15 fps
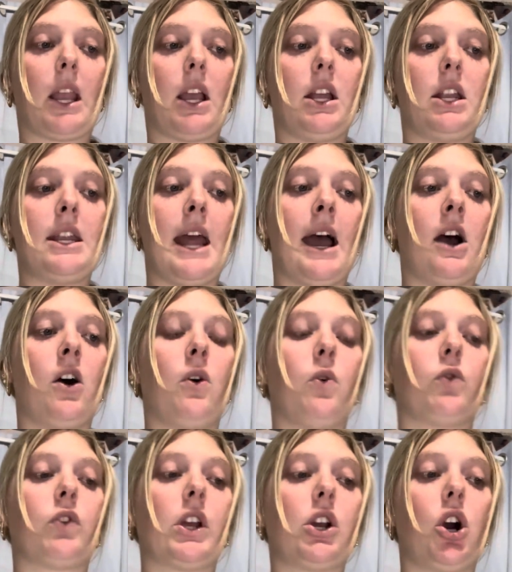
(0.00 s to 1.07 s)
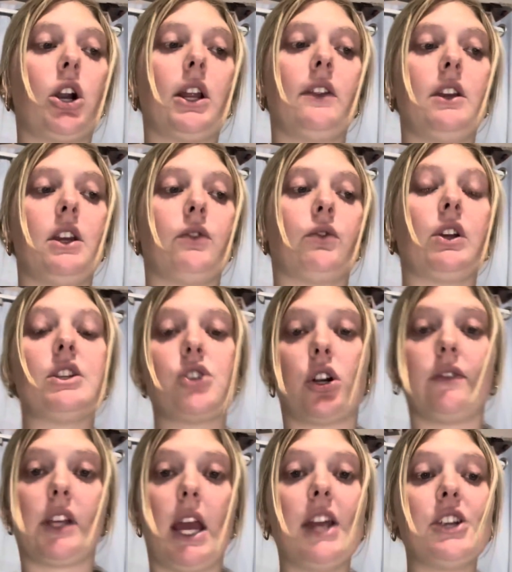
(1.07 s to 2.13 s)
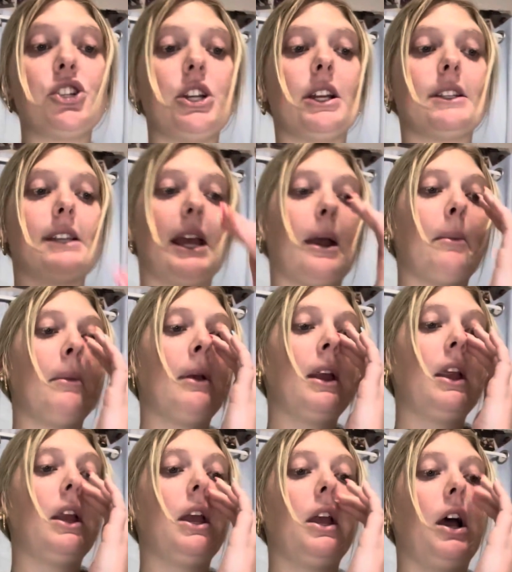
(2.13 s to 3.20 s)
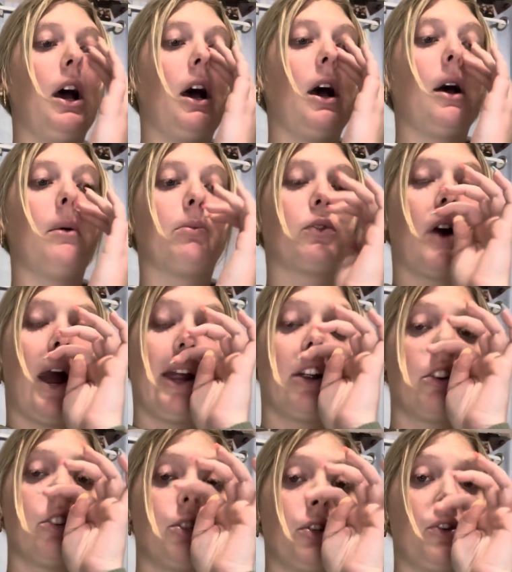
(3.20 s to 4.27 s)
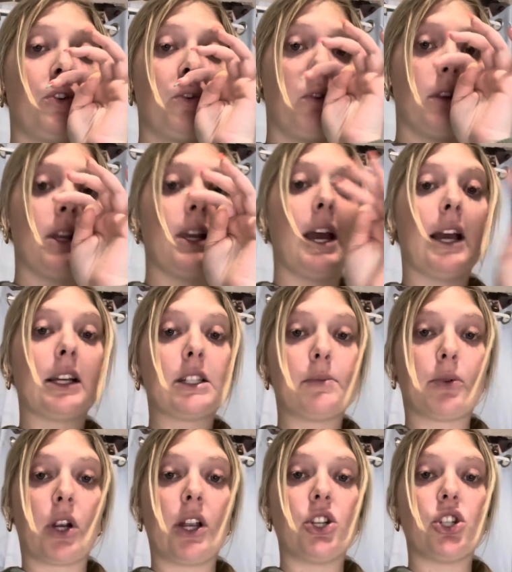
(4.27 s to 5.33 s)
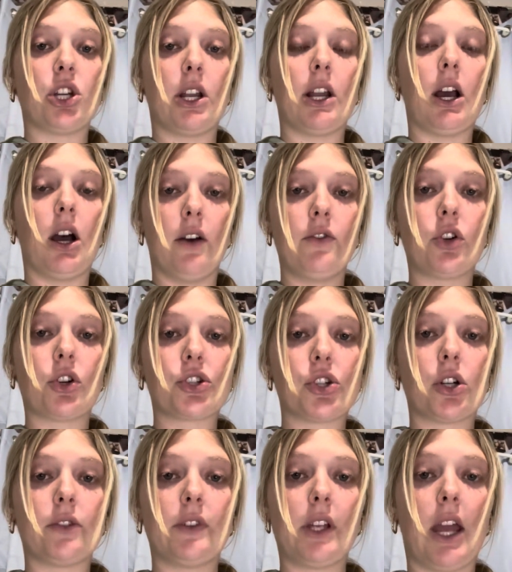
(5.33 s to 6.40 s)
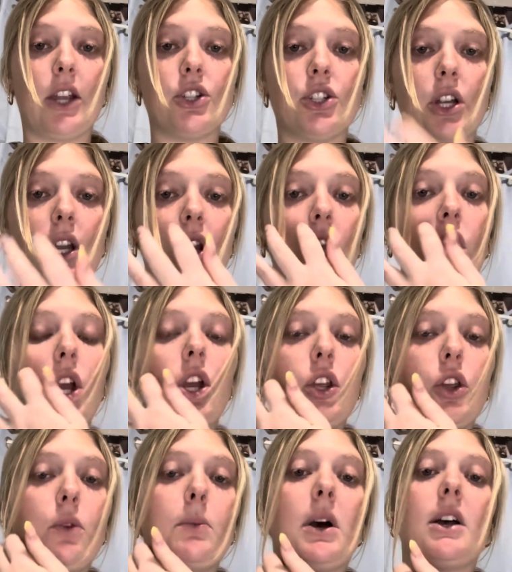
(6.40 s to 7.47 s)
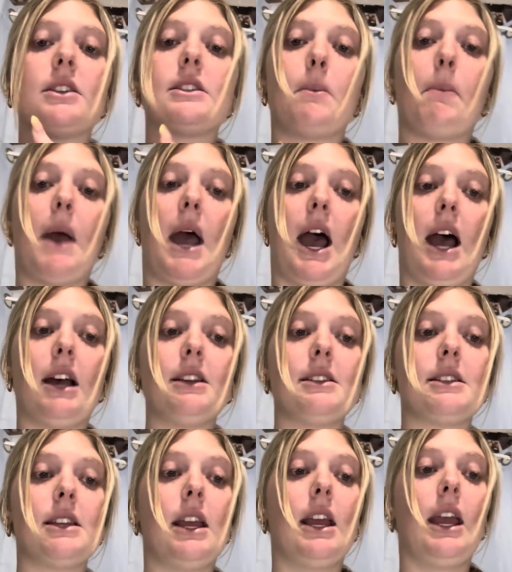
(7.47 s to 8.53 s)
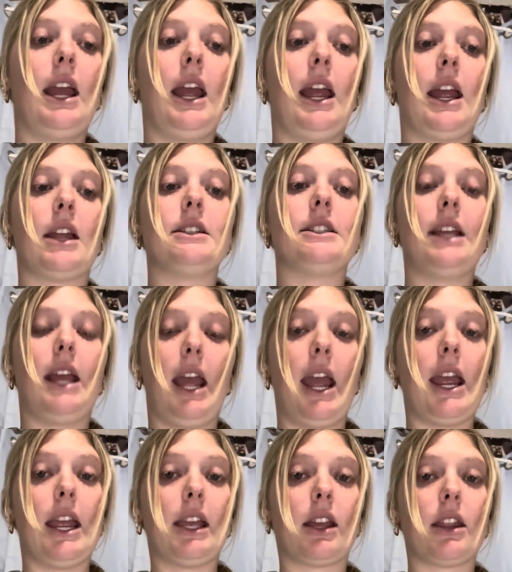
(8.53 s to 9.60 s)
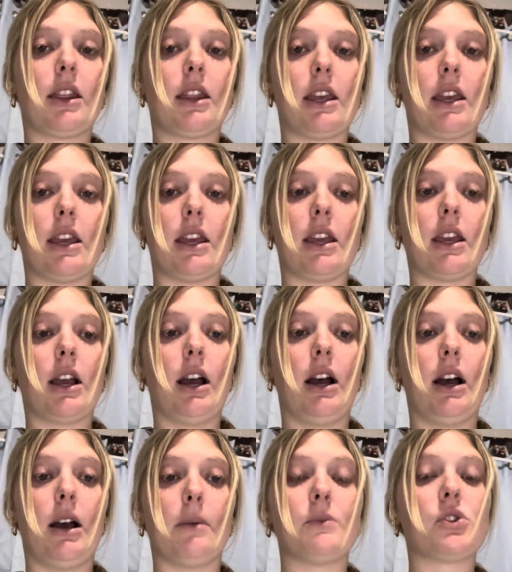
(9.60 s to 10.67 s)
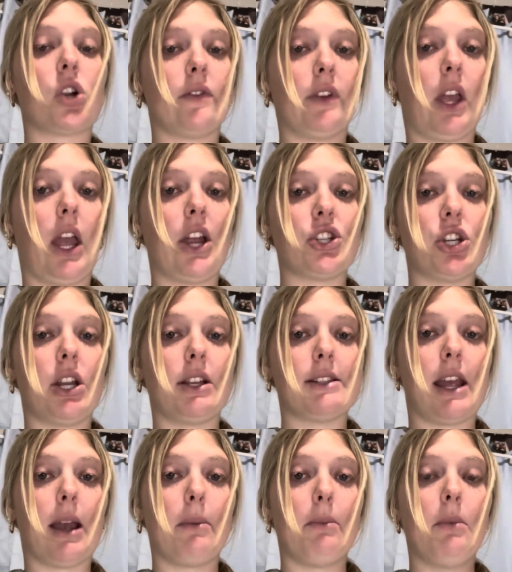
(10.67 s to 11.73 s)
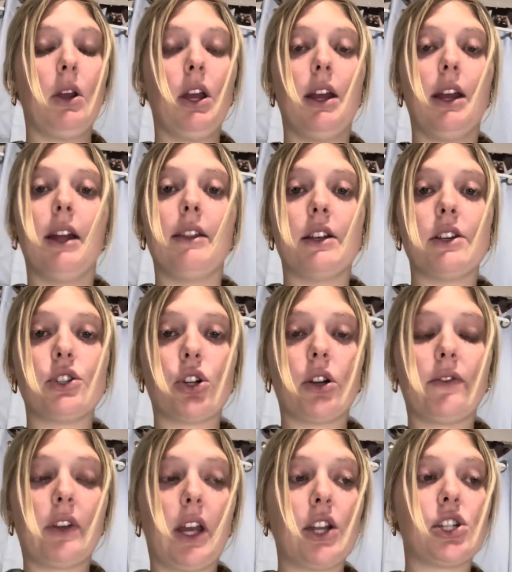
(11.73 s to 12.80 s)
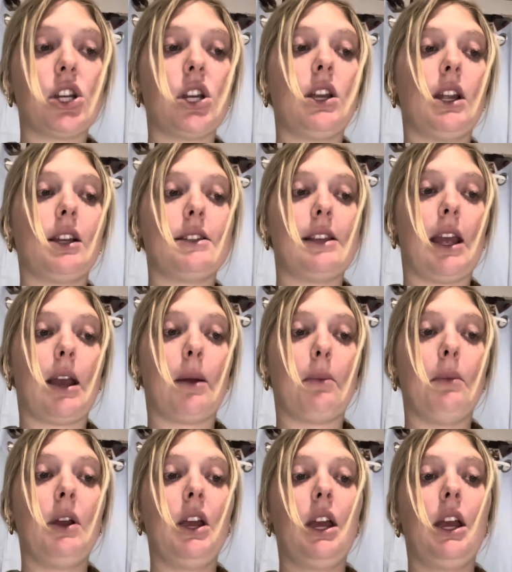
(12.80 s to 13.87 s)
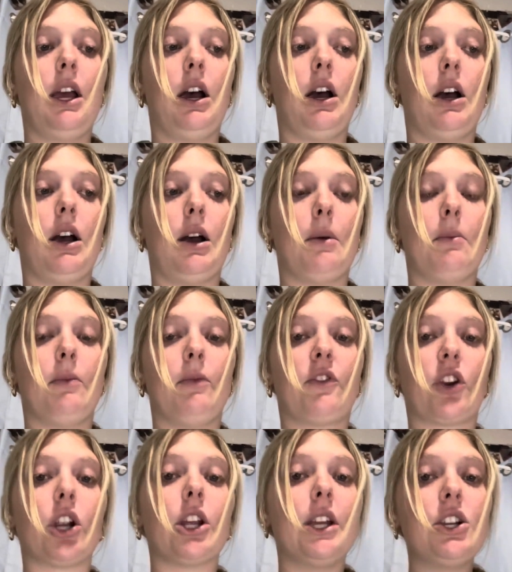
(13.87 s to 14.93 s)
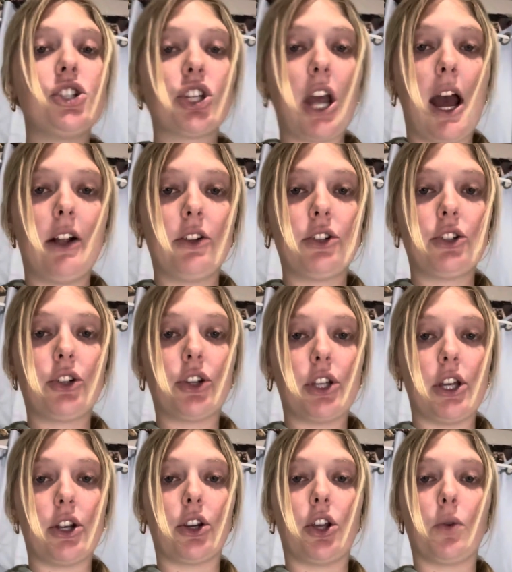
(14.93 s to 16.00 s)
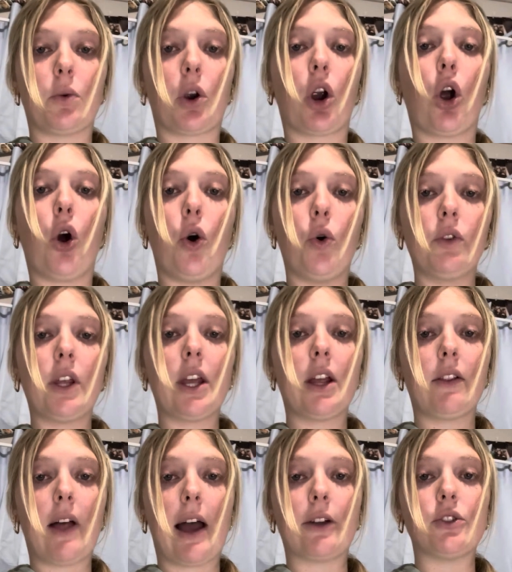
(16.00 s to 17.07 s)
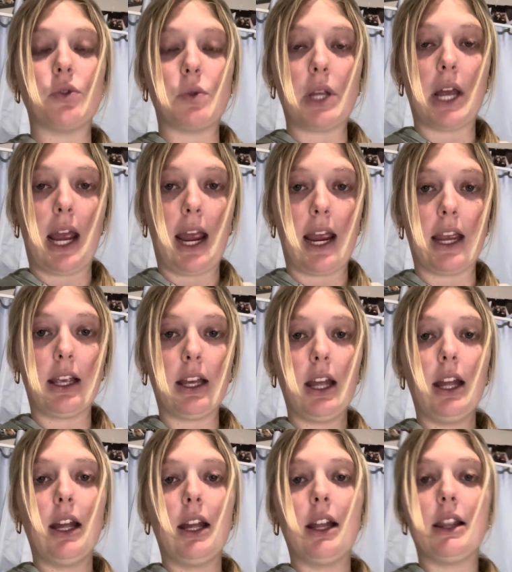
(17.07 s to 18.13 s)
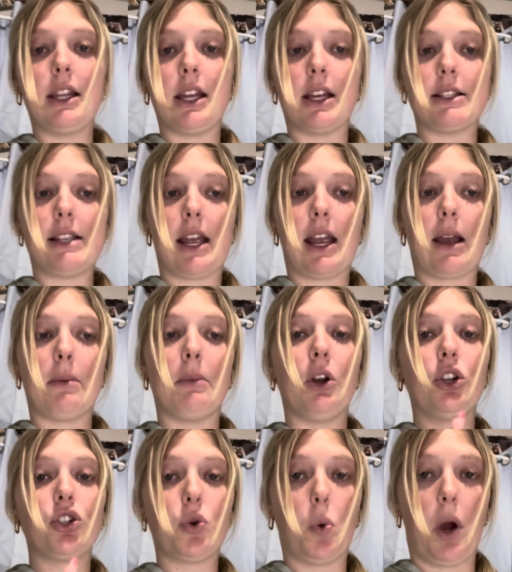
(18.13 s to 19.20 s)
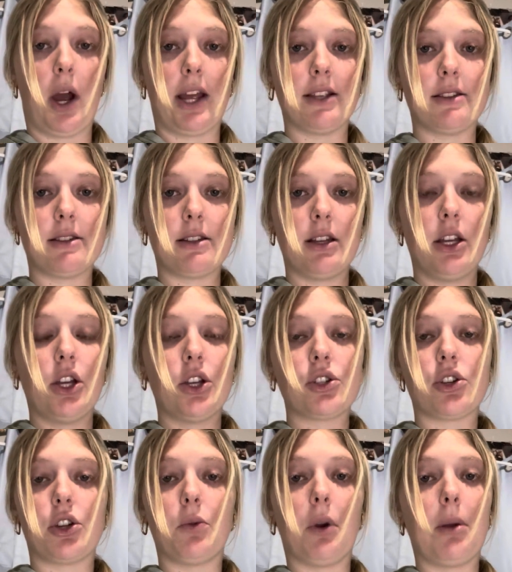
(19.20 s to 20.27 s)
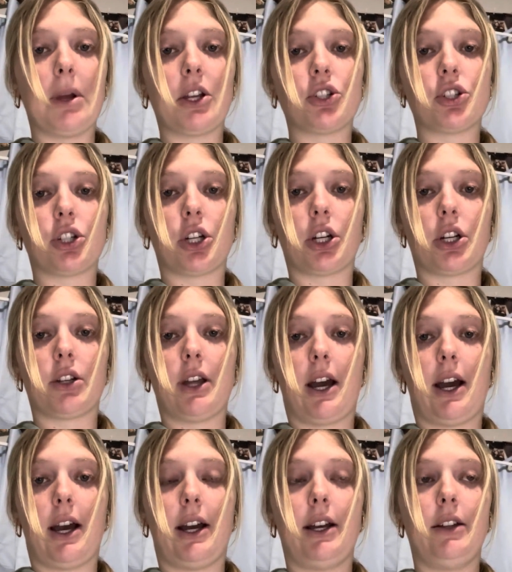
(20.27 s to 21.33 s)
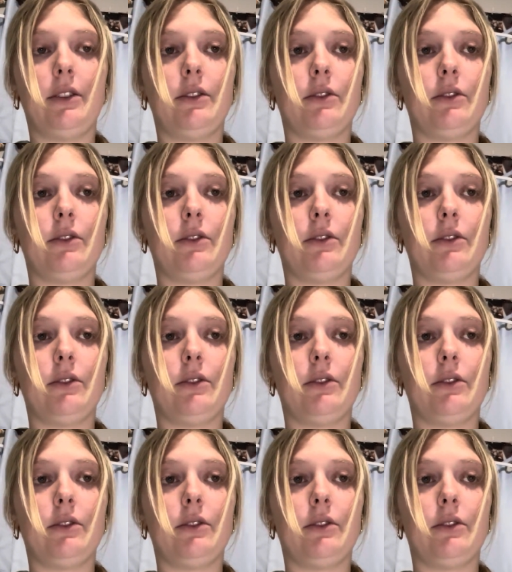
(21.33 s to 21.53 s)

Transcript: Now, regarding the recertification exam, prior to the expiration of your certification, you must pass and take the certification exam. This certification exam, for each calendar year, you are only allowed to take the exam twice. So you want to make sure that